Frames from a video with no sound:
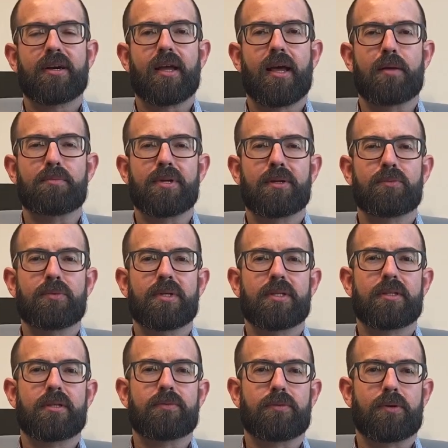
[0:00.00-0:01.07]
I've been with
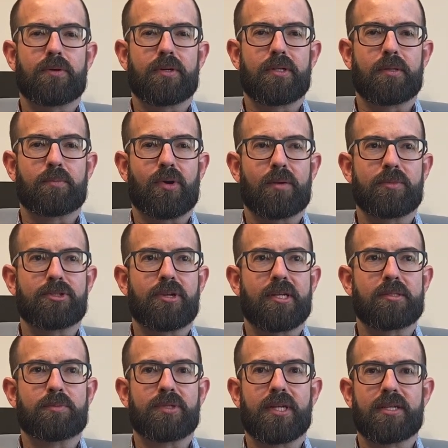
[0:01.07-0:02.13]
the Florida Department of
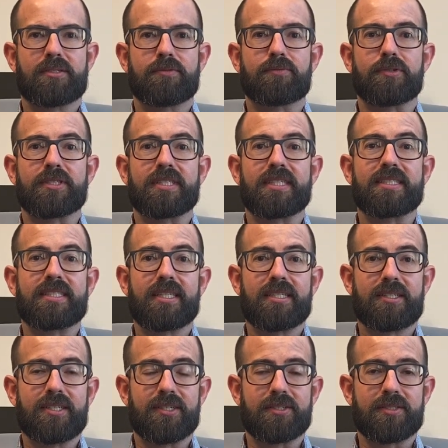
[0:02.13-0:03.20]
Transportation for 16
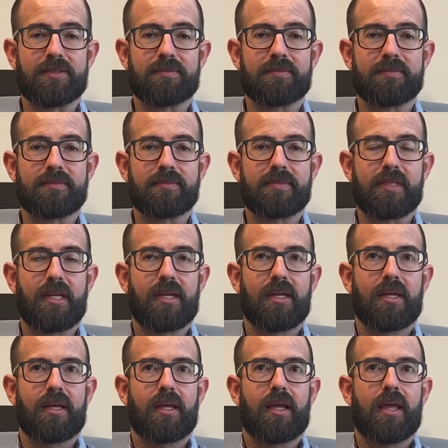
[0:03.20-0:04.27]
years,
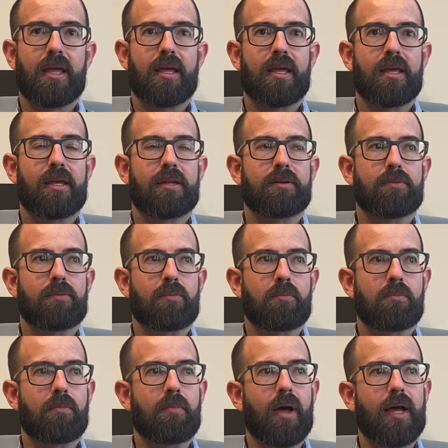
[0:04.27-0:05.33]
and
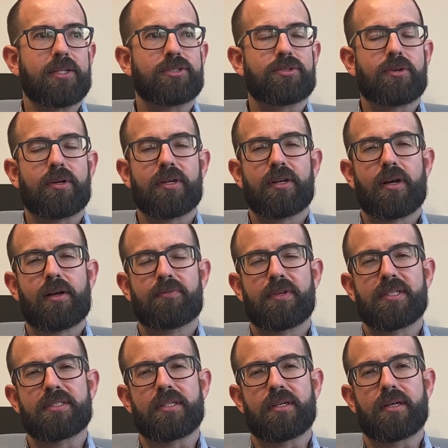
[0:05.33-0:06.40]
I started off
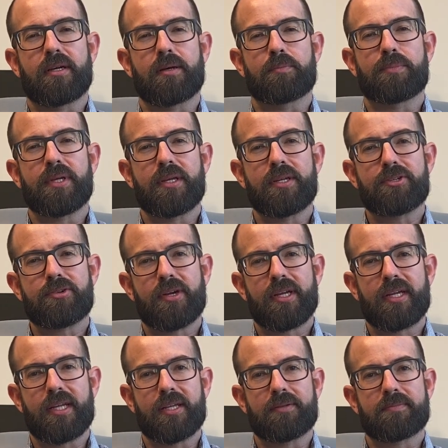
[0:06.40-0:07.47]
as a PE
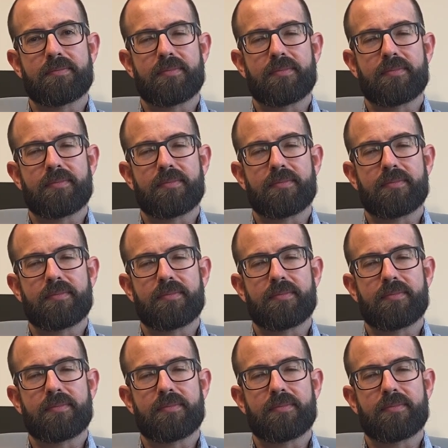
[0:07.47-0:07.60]
trainee,